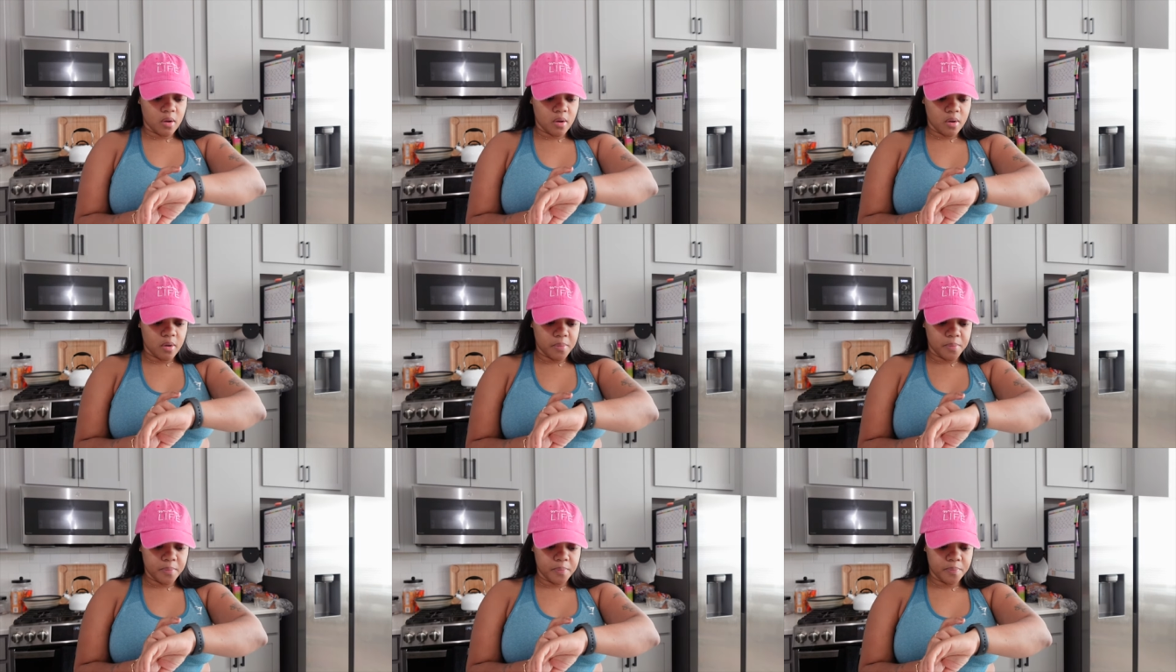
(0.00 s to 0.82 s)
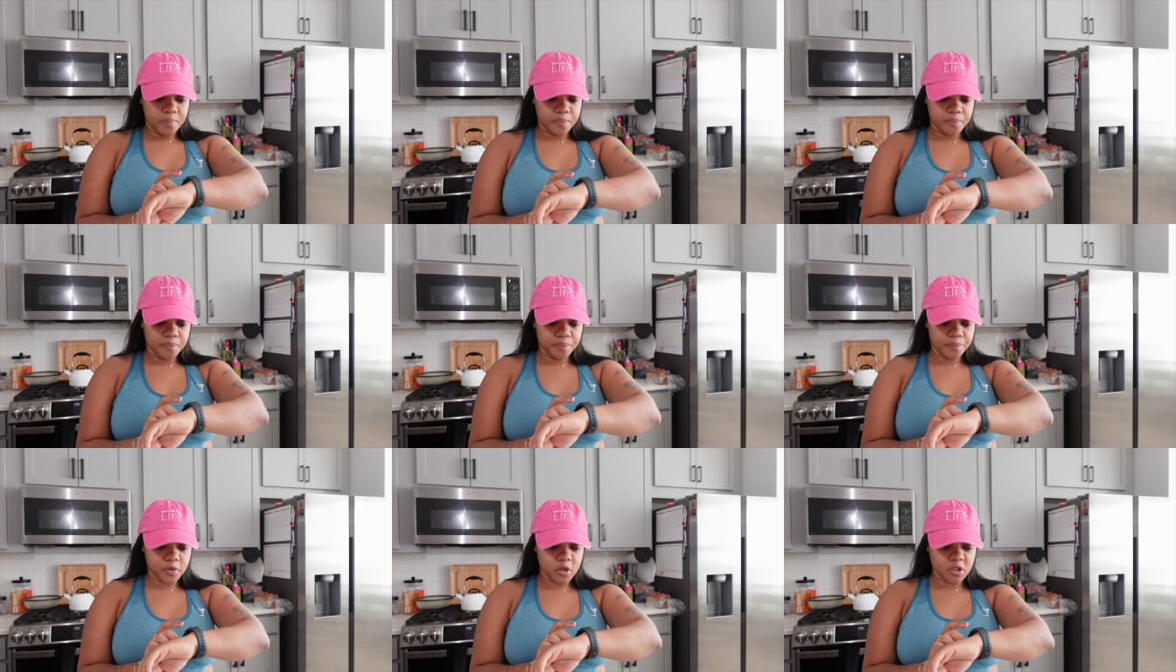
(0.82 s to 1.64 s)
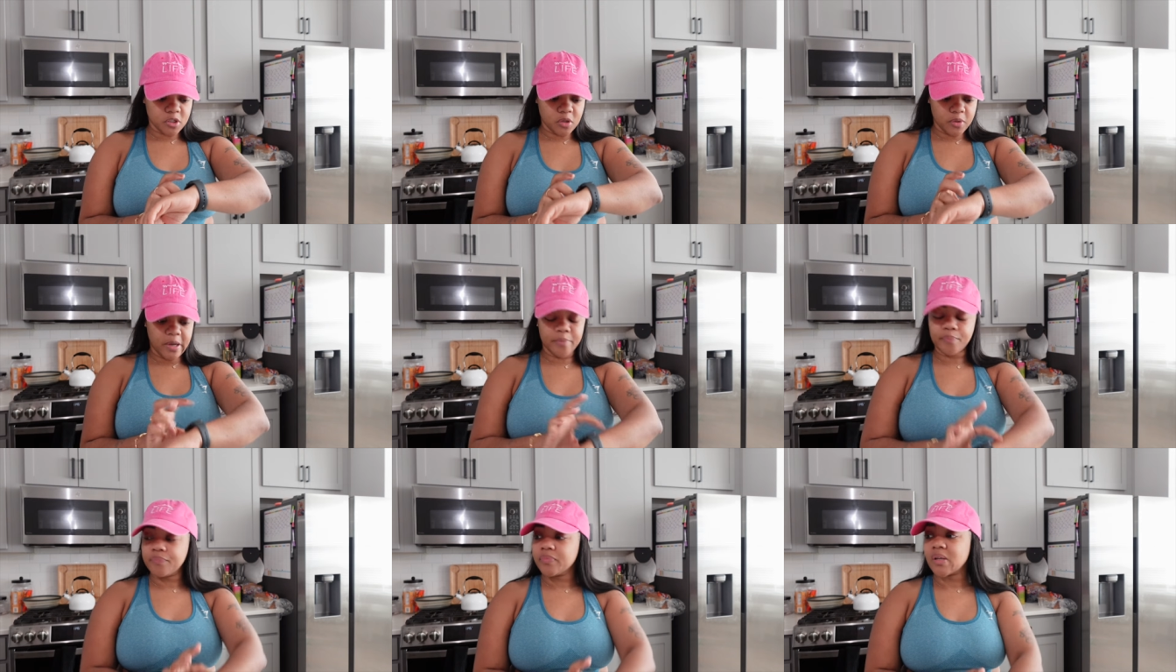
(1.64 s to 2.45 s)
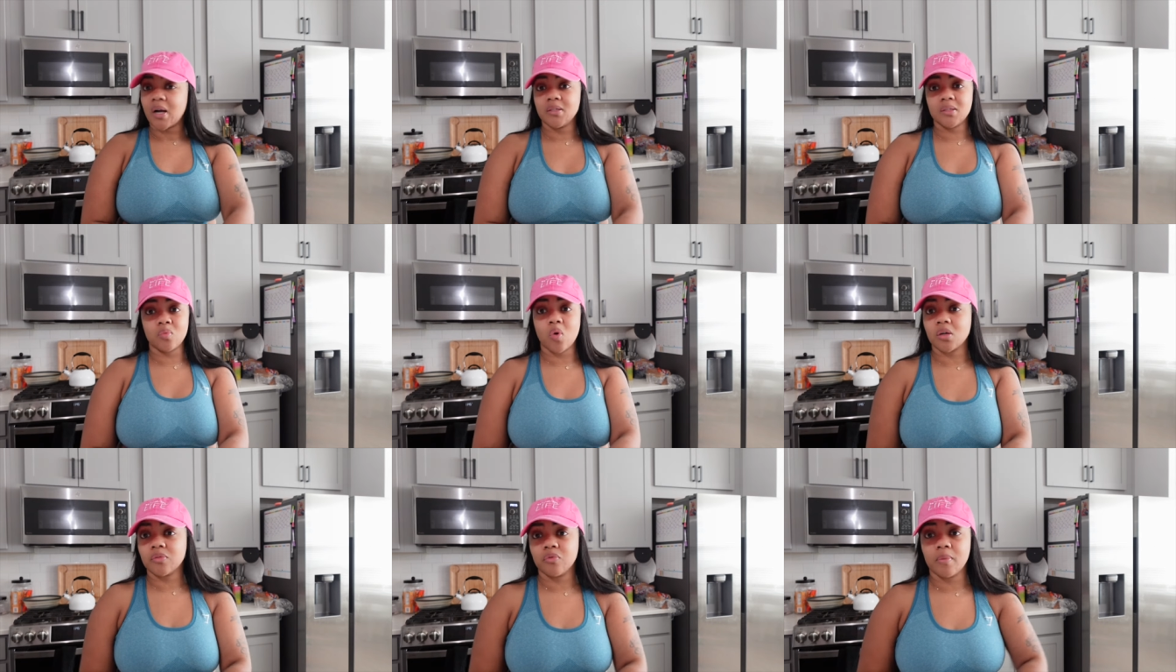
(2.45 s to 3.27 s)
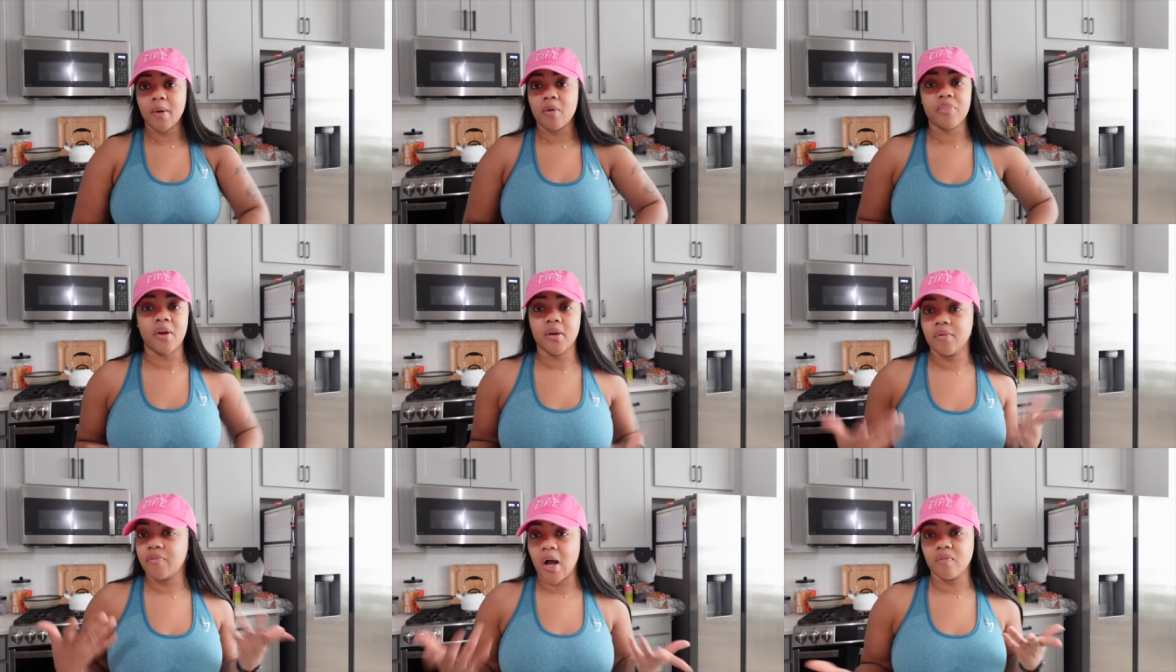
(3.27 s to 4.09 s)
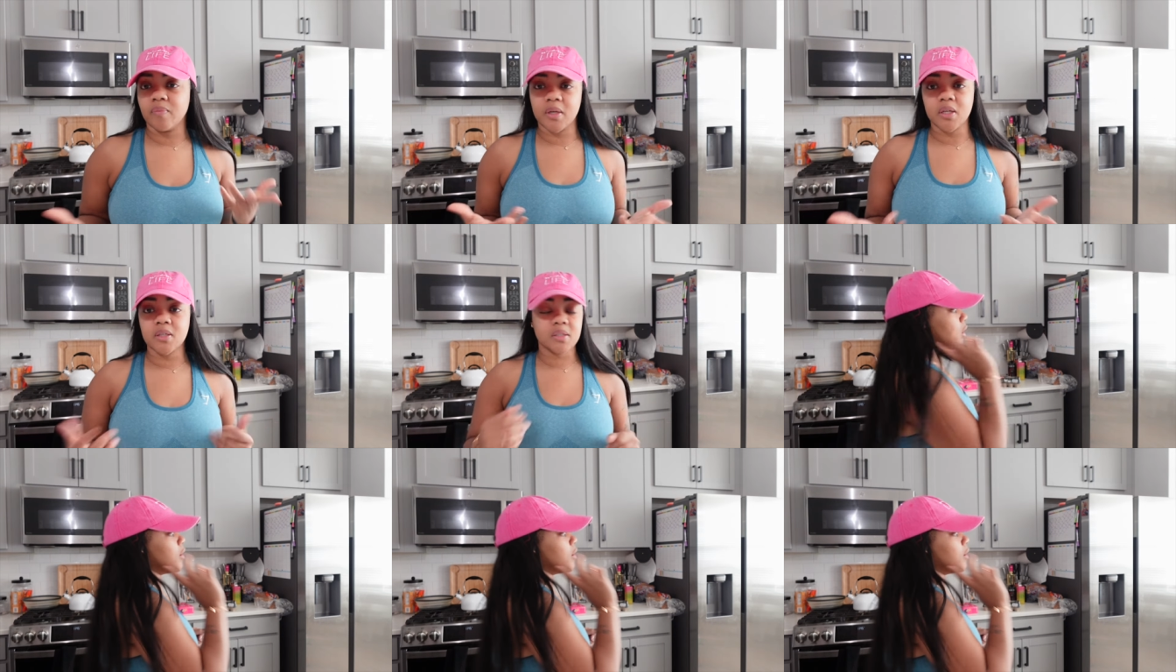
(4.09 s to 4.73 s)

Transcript: Um, so yeah, I just walked for about 35 minutes.